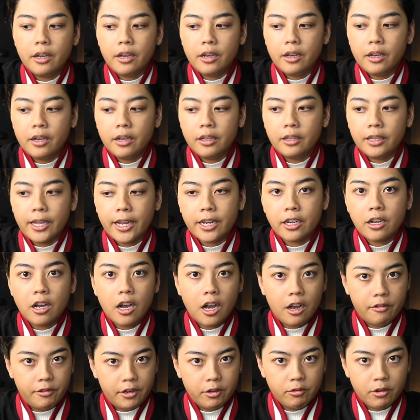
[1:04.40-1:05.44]
like
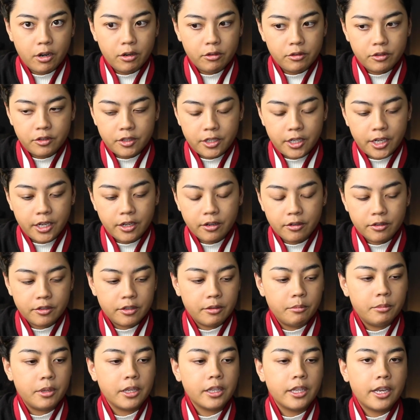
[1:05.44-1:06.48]
coffee roasting or
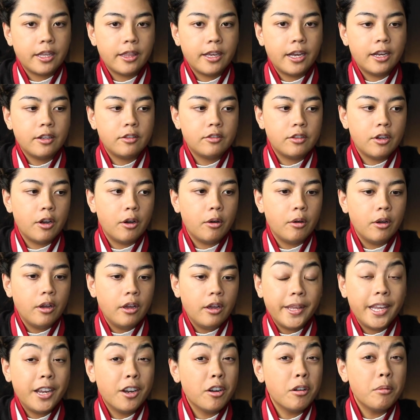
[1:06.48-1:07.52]
something like that. So
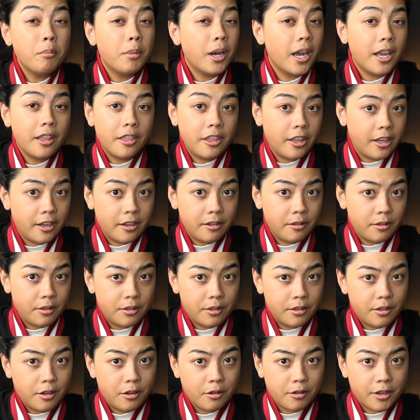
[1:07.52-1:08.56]
here are my
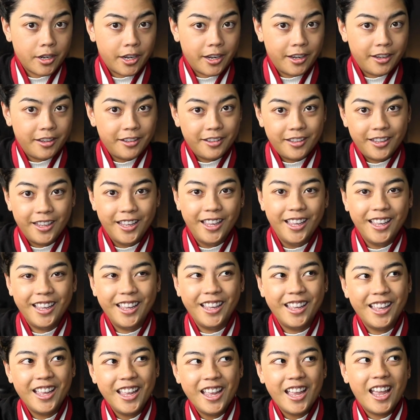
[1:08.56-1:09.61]
things, okay?
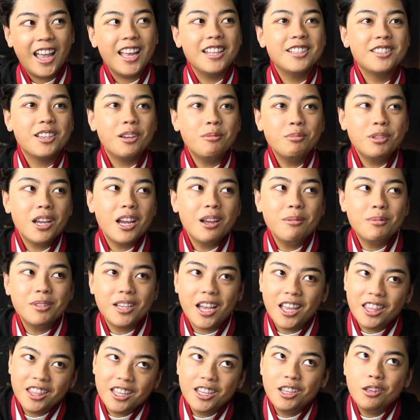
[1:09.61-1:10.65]
And sometimes
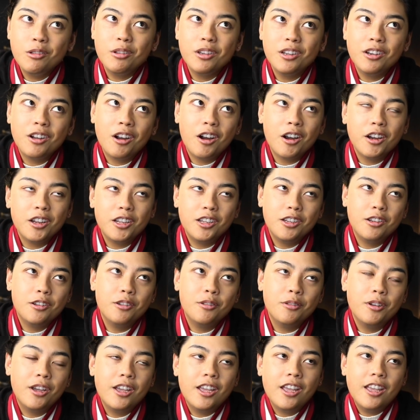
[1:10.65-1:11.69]
I think you can
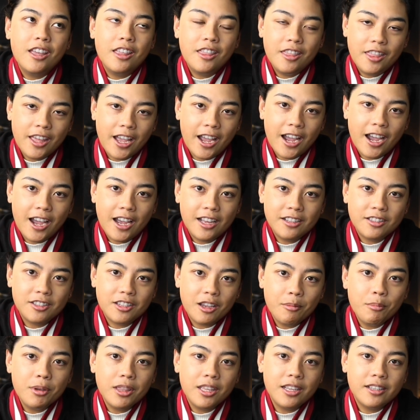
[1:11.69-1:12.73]
argue that
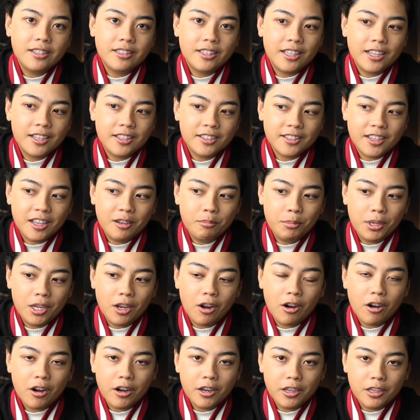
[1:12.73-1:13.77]
some of these things can
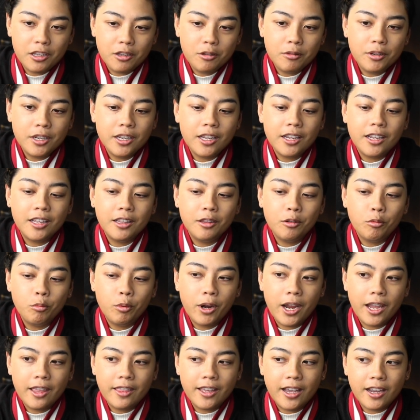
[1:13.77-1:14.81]
be argued in the
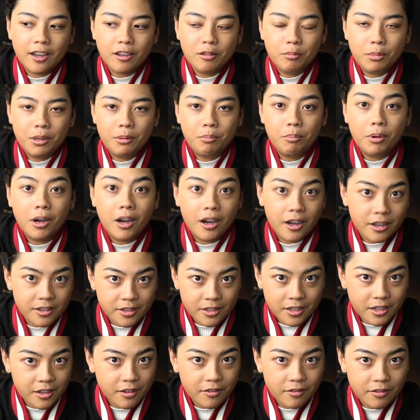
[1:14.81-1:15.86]
way that could be
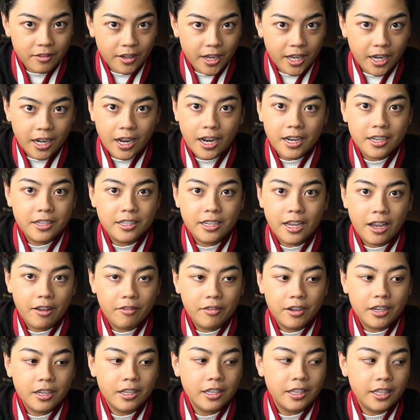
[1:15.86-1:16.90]
positive, and I
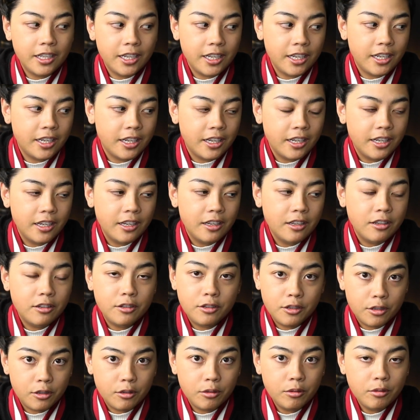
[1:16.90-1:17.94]
definitely
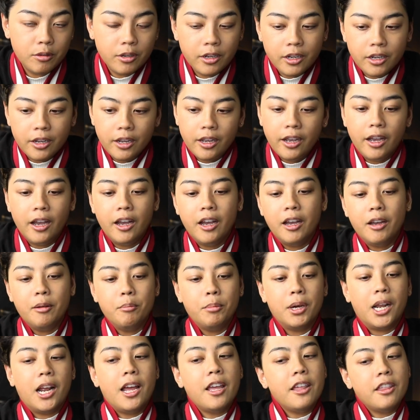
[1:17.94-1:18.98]
do.
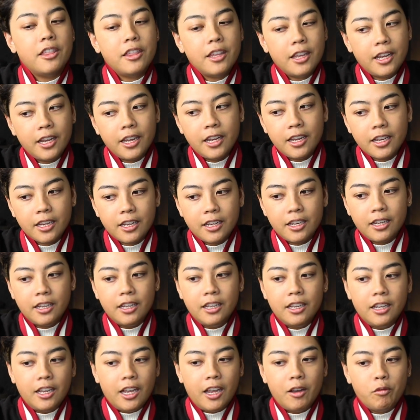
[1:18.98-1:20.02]
But I think
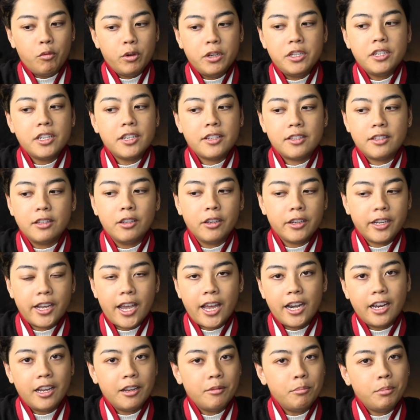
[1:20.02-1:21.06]
if we just look
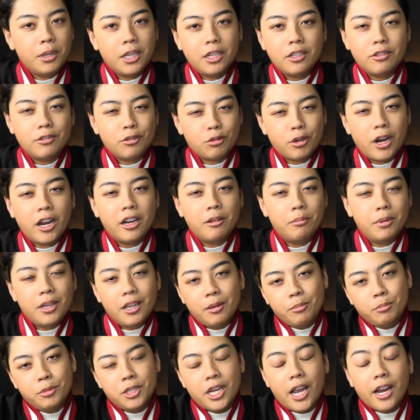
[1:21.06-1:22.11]
at it and try to be
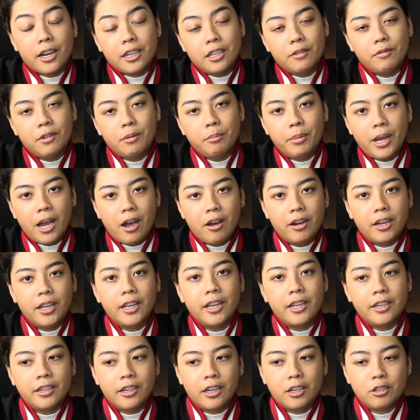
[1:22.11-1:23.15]
objective about
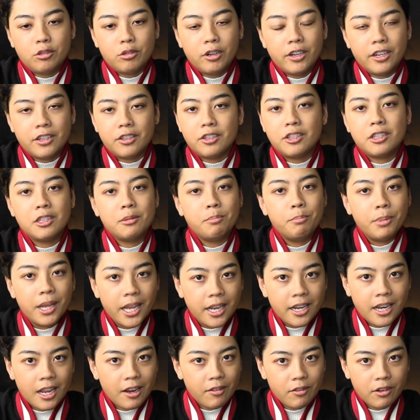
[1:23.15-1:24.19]
it and not try to
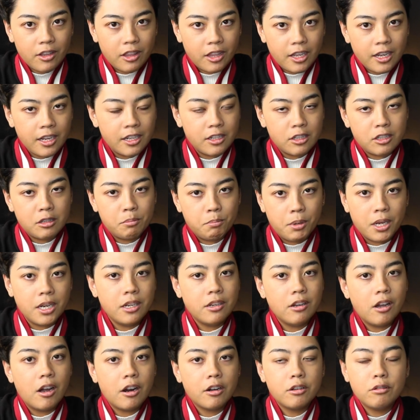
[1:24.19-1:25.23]
spin everything and
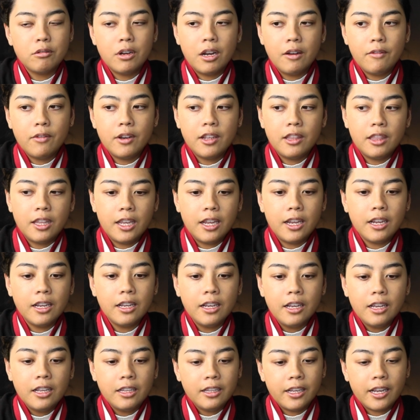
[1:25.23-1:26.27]
spin doctor
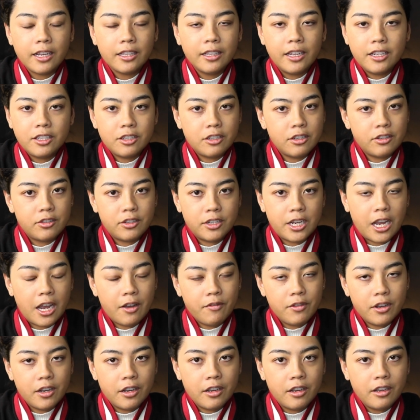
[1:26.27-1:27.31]
everything, like let's just
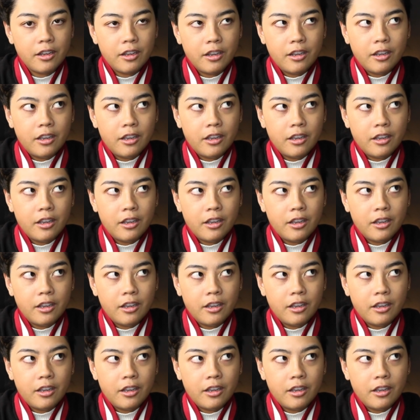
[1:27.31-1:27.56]
have an